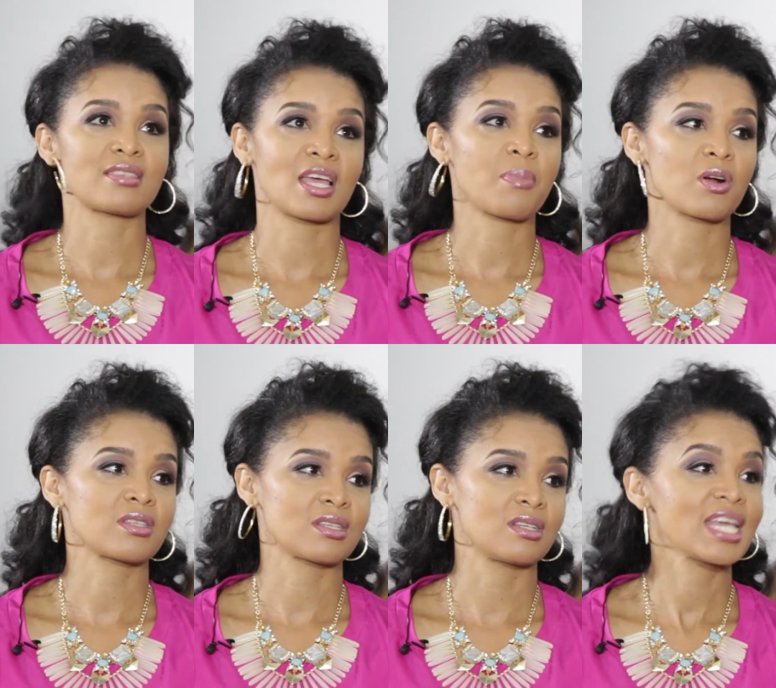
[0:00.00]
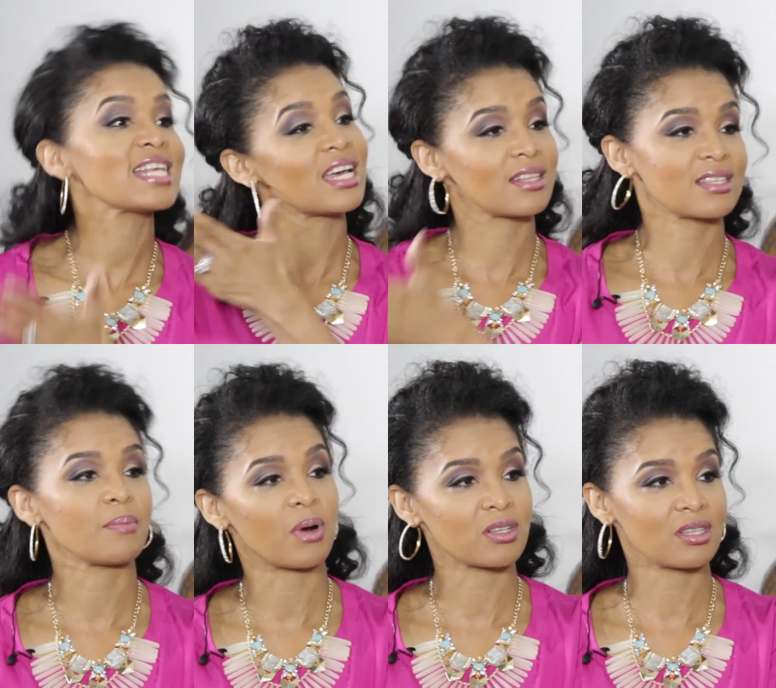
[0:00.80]
the same person. He's not the
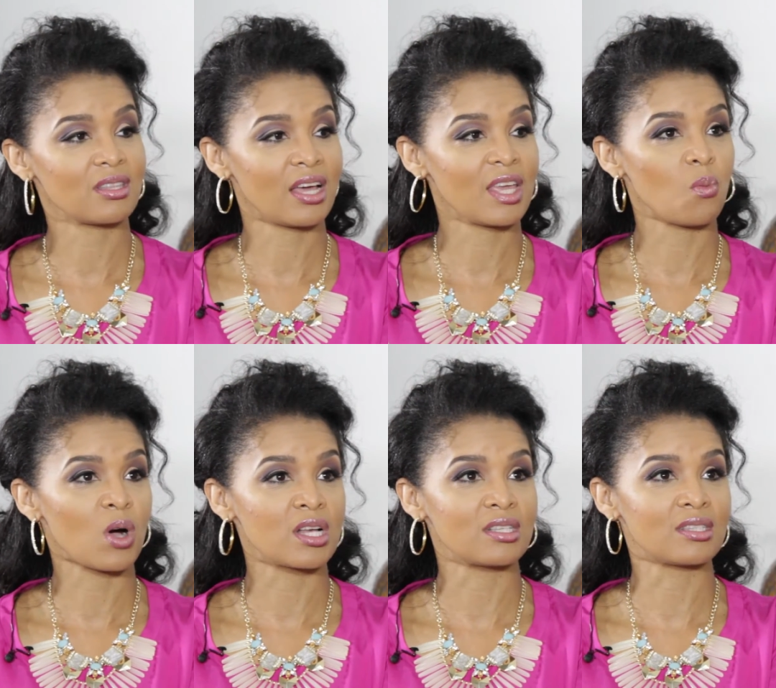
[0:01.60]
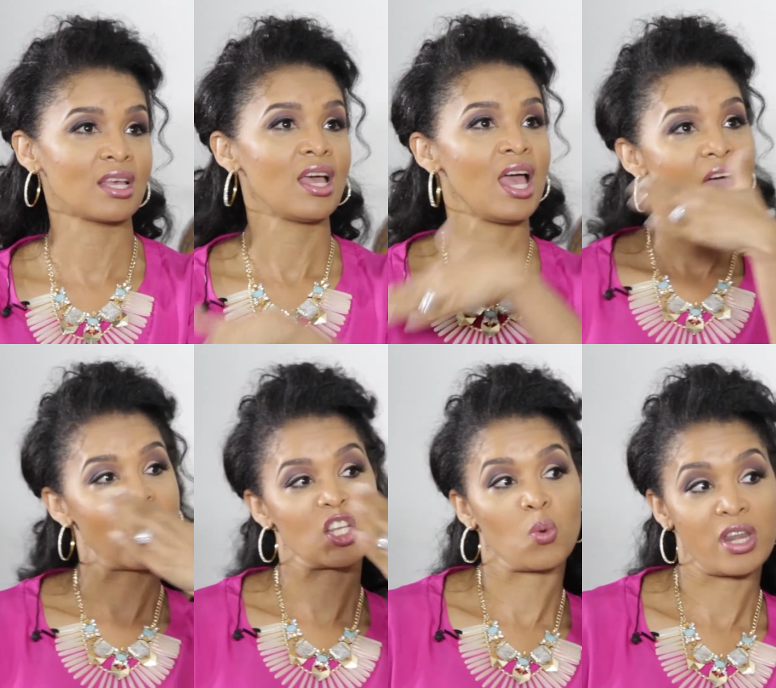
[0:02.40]
same person that he was
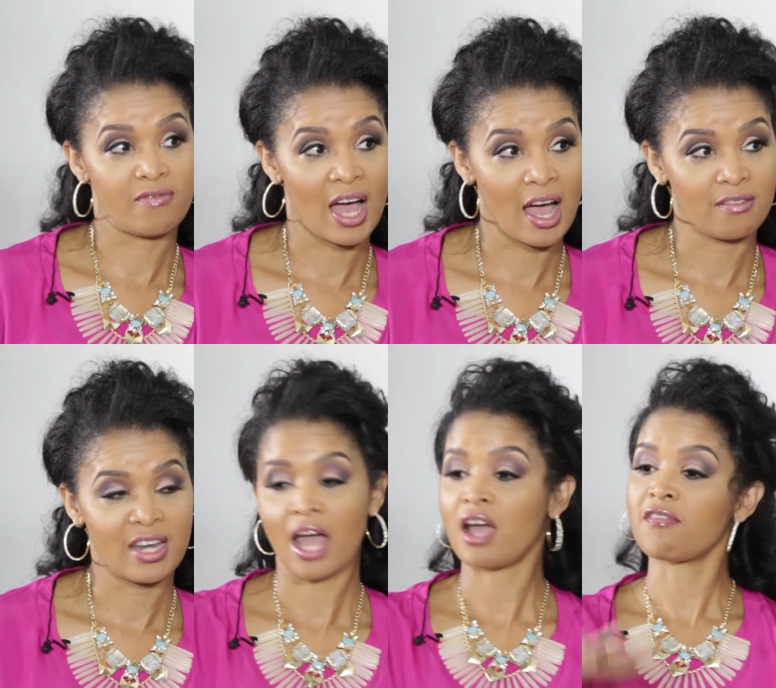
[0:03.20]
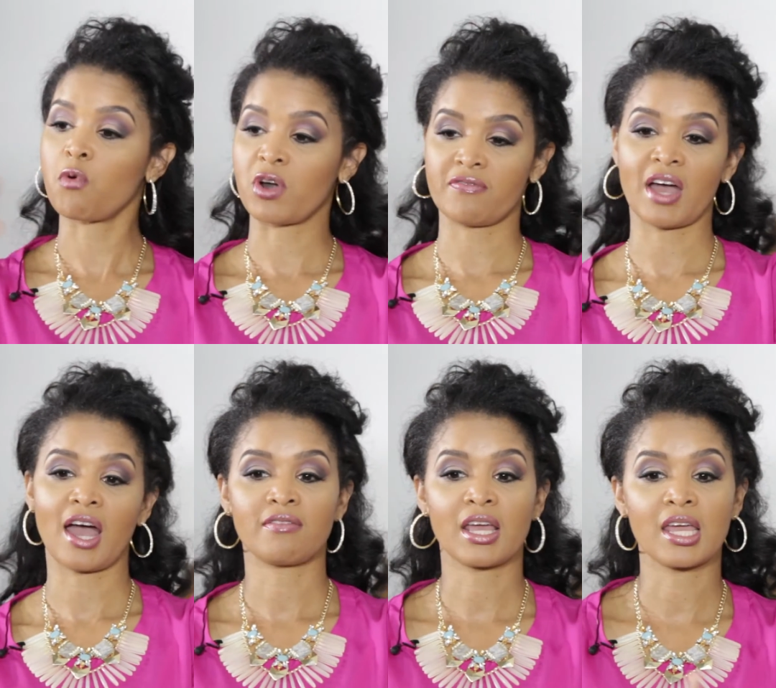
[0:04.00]
at 25, now at
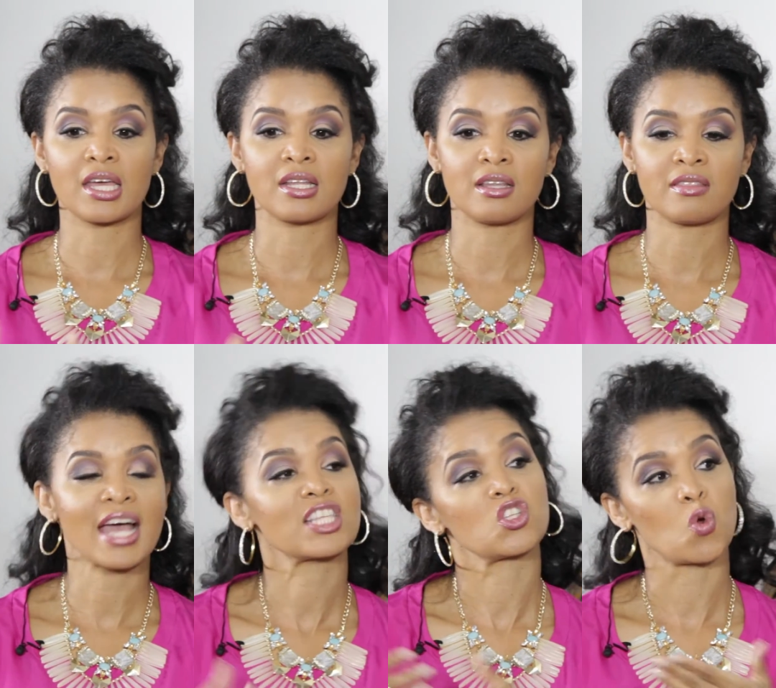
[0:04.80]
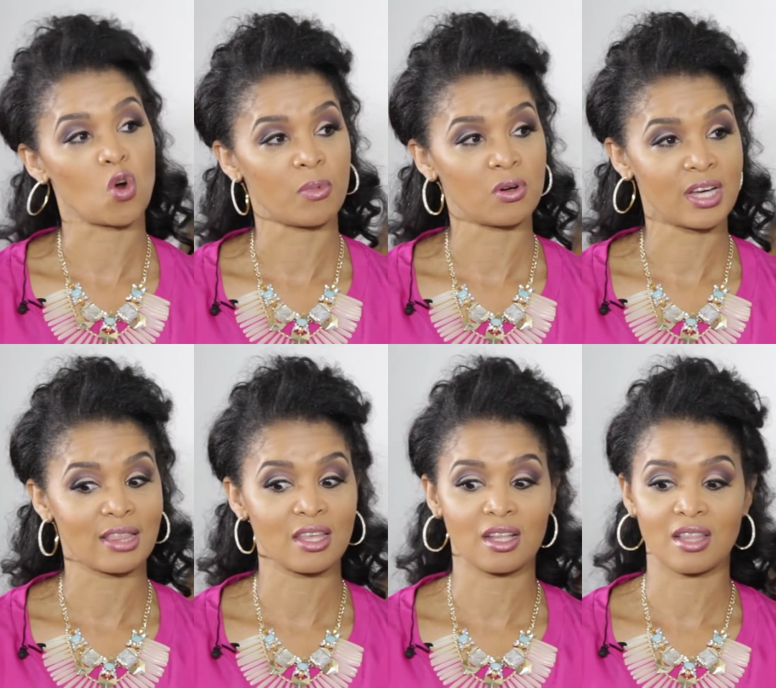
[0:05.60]
45. And that's normal. And I
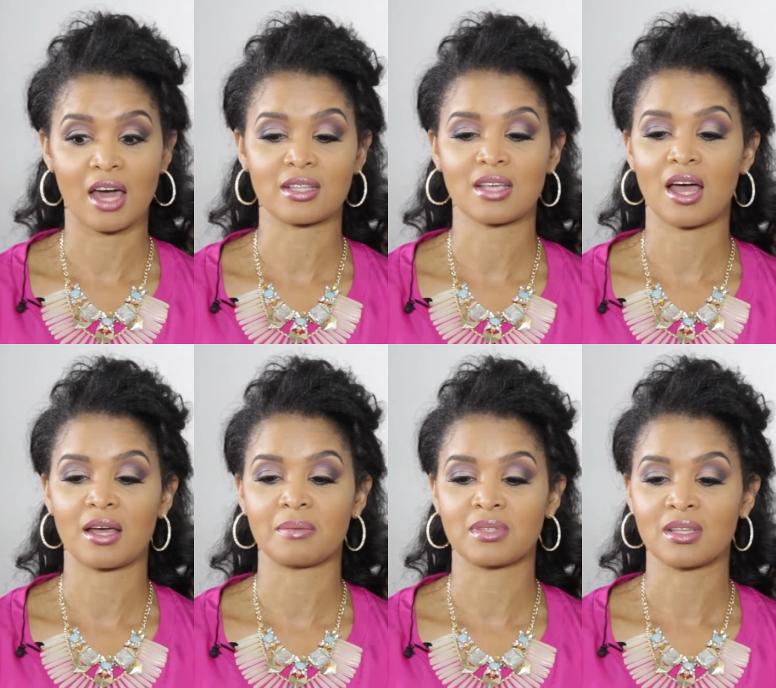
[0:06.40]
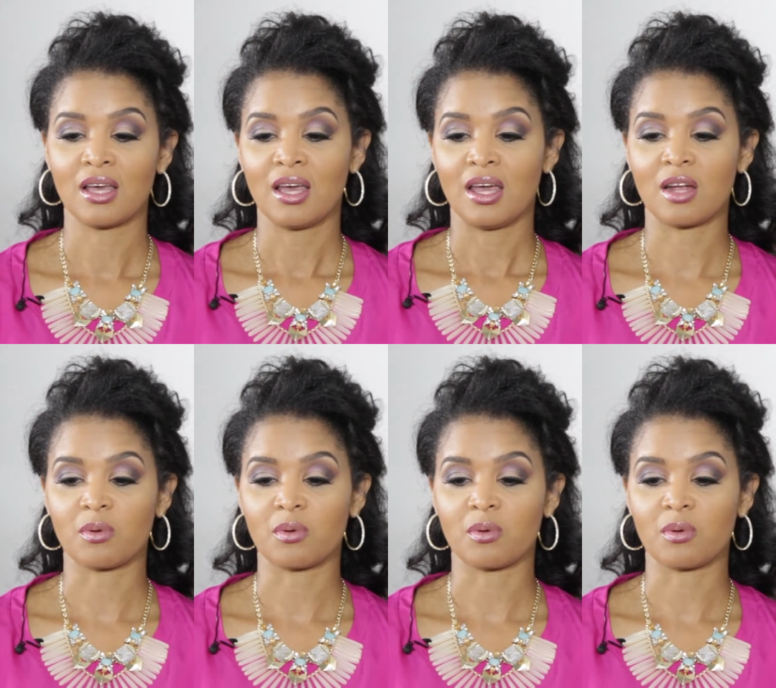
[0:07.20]
think a lot of times in